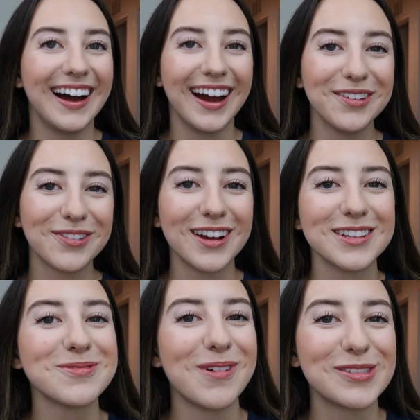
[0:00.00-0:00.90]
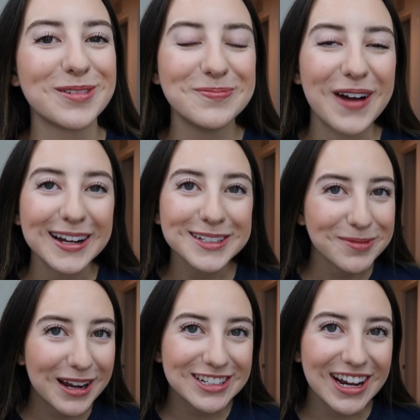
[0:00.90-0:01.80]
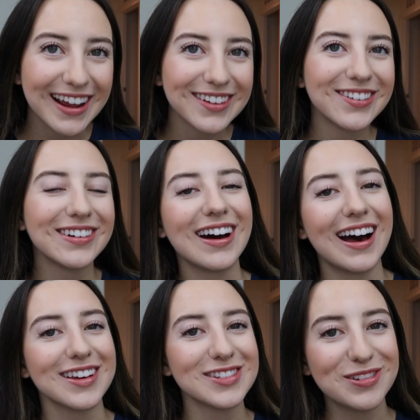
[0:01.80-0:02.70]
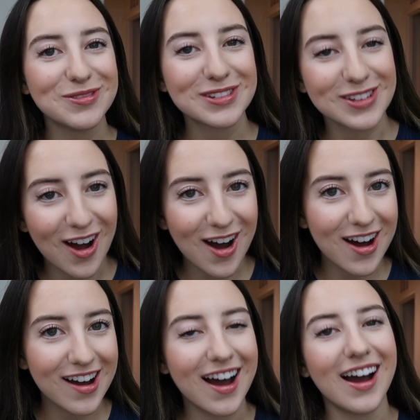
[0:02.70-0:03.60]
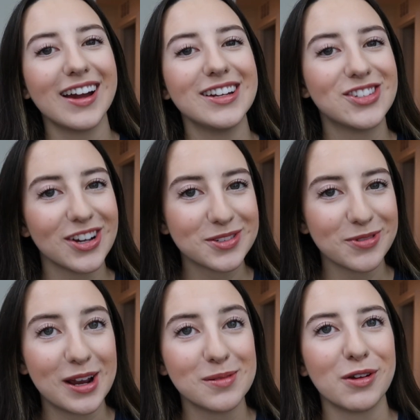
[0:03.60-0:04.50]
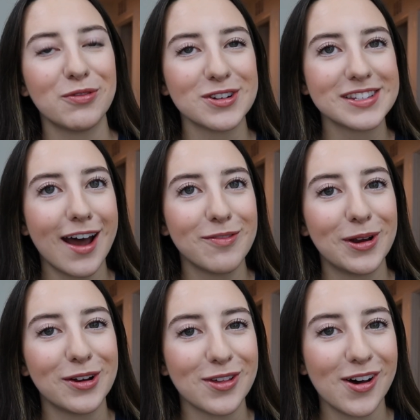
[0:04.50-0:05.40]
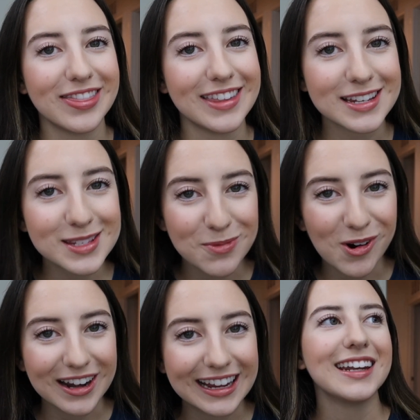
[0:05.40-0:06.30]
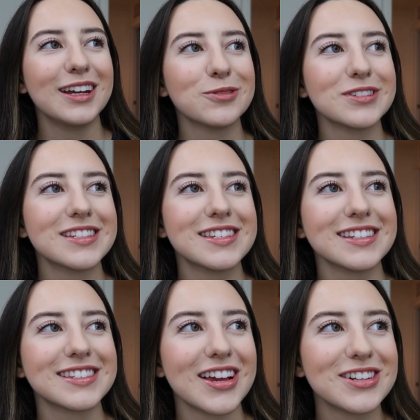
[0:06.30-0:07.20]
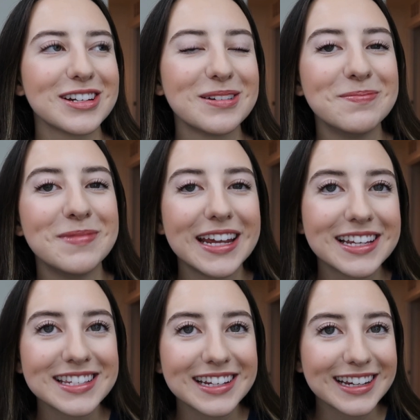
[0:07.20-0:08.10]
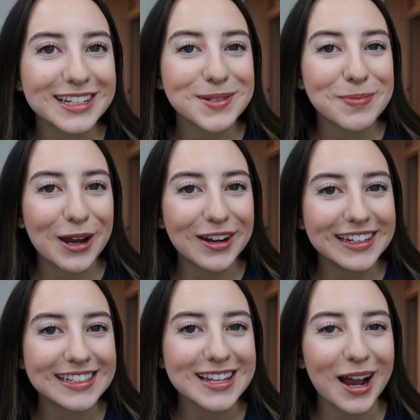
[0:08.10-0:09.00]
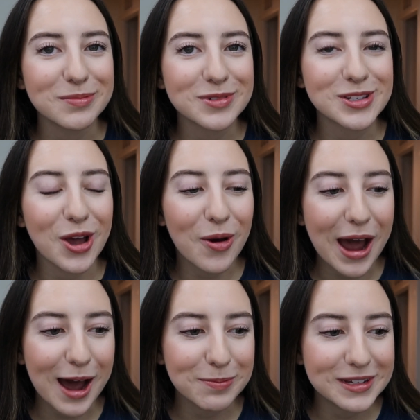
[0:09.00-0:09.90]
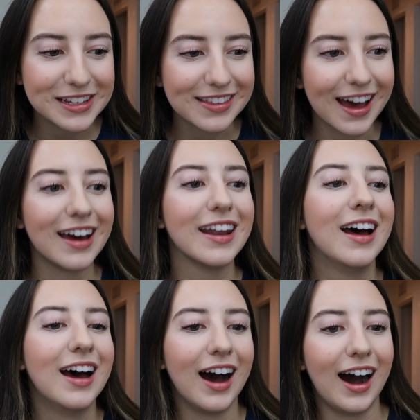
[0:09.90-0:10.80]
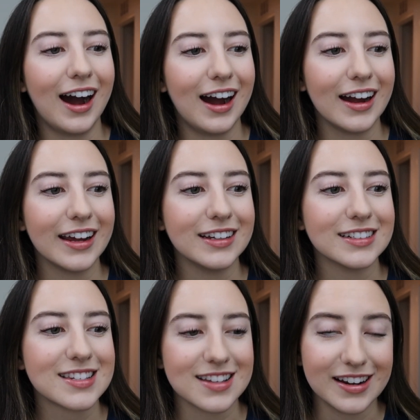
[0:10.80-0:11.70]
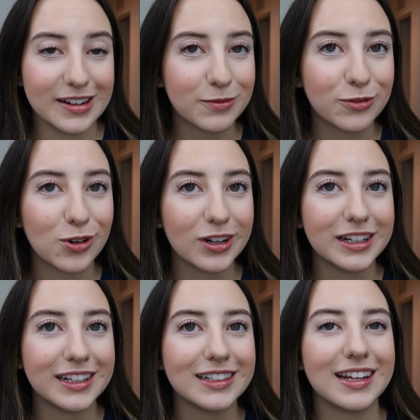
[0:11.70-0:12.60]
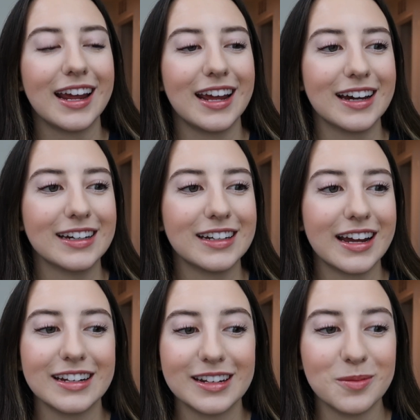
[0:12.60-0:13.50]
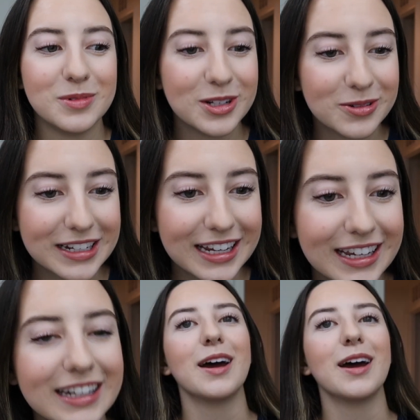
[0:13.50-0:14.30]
Hi friends, welcome back to my channel. As you saw, I just ran my first half marathon this morning. It was such an amazing experience. I'm so happy that I signed up for it and I ended up doing it.